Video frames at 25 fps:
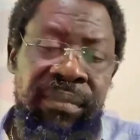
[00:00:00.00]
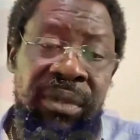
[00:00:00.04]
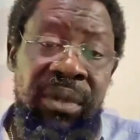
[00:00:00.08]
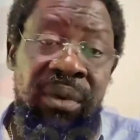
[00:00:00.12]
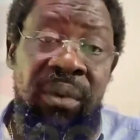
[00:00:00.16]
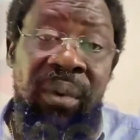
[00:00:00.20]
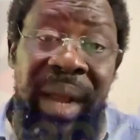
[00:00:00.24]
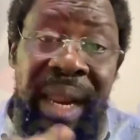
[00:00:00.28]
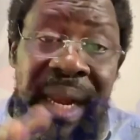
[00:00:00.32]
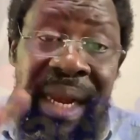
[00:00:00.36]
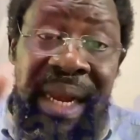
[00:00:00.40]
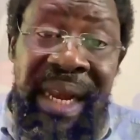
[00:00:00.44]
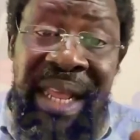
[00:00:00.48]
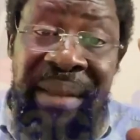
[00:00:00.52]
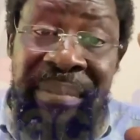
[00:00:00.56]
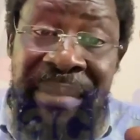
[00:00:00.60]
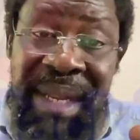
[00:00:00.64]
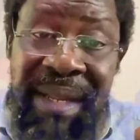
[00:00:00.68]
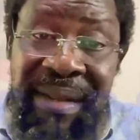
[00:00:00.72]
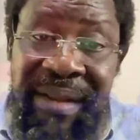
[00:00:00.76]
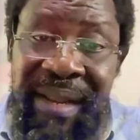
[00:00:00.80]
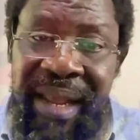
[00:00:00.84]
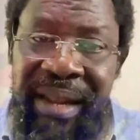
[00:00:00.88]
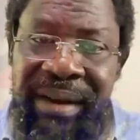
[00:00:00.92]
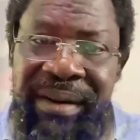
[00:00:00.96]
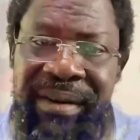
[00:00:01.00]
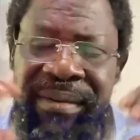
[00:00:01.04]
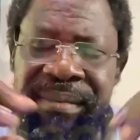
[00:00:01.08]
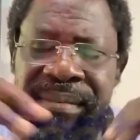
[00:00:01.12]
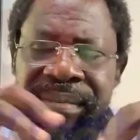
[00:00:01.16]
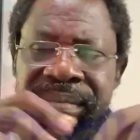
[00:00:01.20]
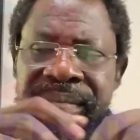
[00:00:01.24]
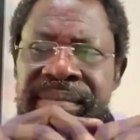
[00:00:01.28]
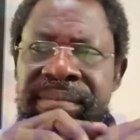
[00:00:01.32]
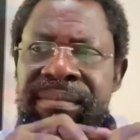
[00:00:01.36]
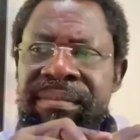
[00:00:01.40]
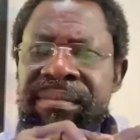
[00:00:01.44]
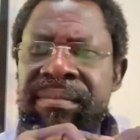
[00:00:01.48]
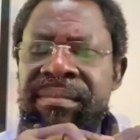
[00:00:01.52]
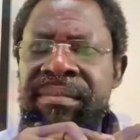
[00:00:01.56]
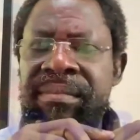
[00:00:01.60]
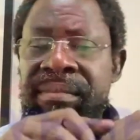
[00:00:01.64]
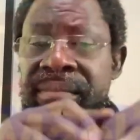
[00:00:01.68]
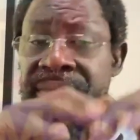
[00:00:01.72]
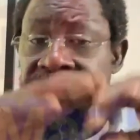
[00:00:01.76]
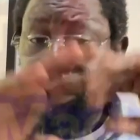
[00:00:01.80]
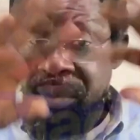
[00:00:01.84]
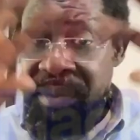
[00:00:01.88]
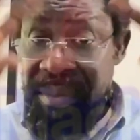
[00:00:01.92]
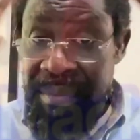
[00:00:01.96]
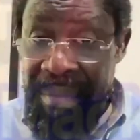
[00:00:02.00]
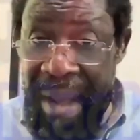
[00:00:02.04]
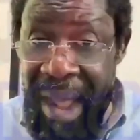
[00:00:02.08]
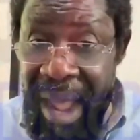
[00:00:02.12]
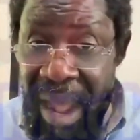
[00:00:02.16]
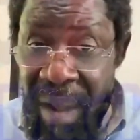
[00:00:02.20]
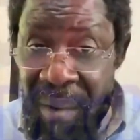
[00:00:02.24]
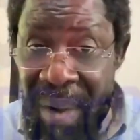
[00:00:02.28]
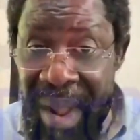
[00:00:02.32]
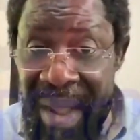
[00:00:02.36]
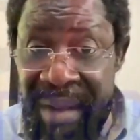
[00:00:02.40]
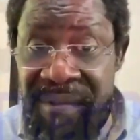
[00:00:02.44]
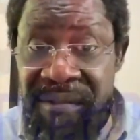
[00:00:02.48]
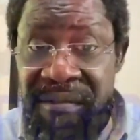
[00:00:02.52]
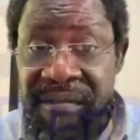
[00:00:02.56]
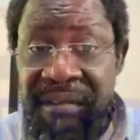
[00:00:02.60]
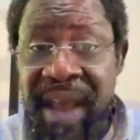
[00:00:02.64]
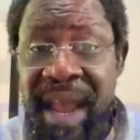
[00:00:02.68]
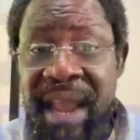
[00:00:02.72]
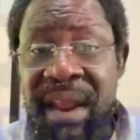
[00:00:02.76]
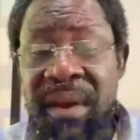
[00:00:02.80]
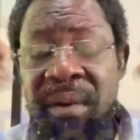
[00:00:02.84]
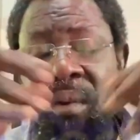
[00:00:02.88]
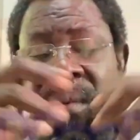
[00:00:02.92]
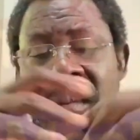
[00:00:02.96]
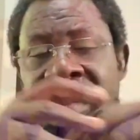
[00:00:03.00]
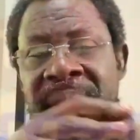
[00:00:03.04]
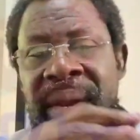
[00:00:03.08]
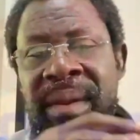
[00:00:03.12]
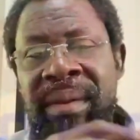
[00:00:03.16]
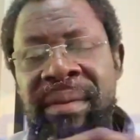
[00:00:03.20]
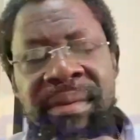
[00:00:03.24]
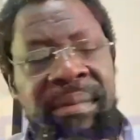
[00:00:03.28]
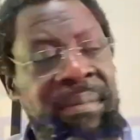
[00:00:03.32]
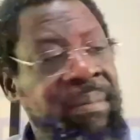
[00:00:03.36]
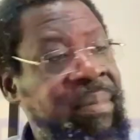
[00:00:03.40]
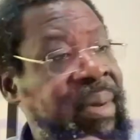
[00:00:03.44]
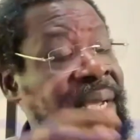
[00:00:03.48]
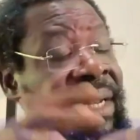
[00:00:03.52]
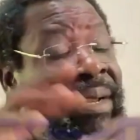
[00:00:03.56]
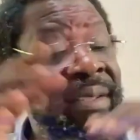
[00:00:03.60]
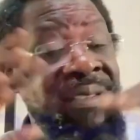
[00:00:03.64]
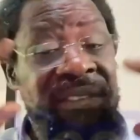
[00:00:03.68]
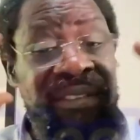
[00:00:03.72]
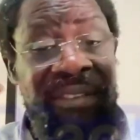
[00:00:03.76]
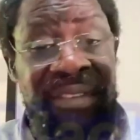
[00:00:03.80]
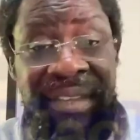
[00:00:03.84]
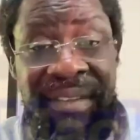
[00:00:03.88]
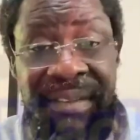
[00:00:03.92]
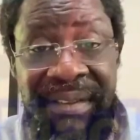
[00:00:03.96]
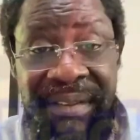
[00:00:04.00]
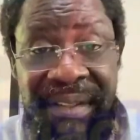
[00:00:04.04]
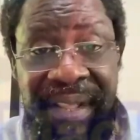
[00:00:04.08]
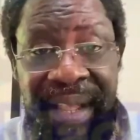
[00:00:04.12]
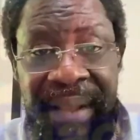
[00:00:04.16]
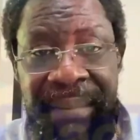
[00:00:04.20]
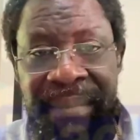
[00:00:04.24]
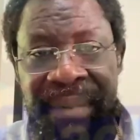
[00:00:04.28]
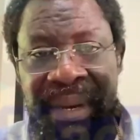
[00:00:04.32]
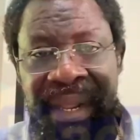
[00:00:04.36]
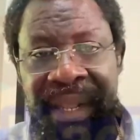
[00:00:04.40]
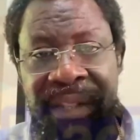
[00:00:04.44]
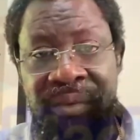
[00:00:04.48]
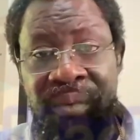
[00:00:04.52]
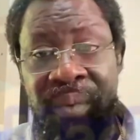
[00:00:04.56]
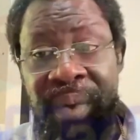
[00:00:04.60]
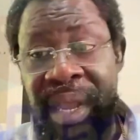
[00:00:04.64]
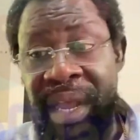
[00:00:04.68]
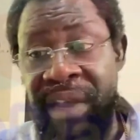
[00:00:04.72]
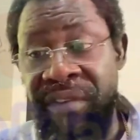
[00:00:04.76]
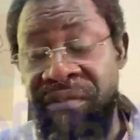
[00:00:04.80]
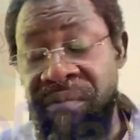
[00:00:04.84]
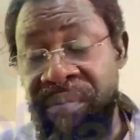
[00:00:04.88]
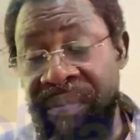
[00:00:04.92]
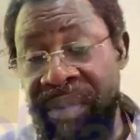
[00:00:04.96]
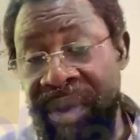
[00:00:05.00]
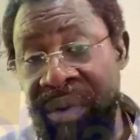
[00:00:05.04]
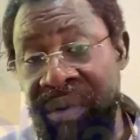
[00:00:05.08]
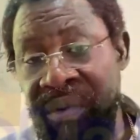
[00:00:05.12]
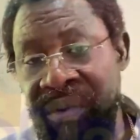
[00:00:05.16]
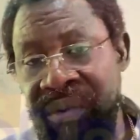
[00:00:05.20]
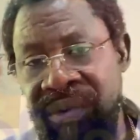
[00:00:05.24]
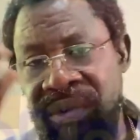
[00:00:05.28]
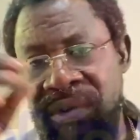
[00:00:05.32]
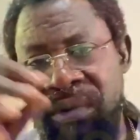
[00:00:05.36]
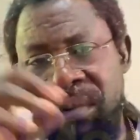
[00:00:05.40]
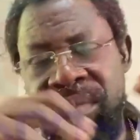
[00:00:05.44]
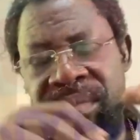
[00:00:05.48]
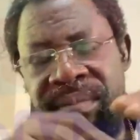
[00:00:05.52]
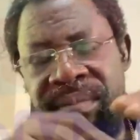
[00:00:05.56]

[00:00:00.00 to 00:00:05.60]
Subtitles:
We're limited by our environment, by the system that we have built.